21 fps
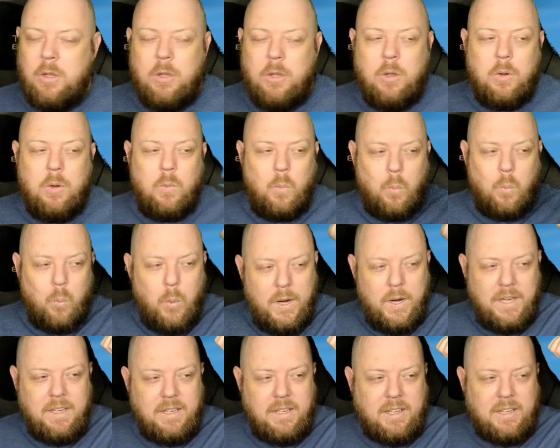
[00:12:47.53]

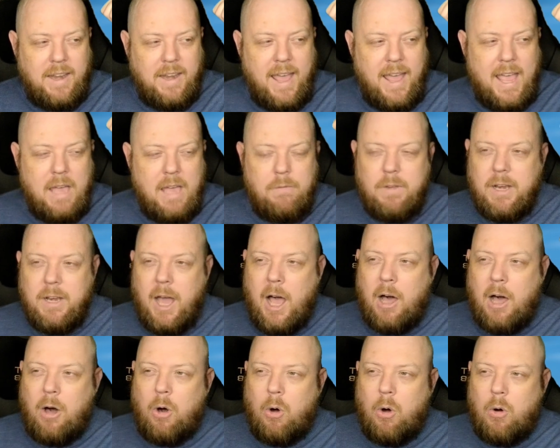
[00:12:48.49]
"We can have it
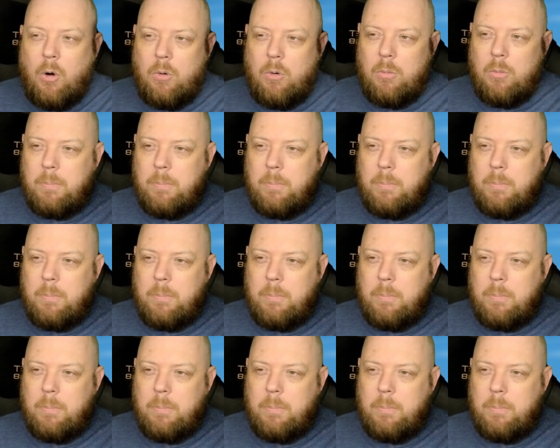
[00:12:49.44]
all."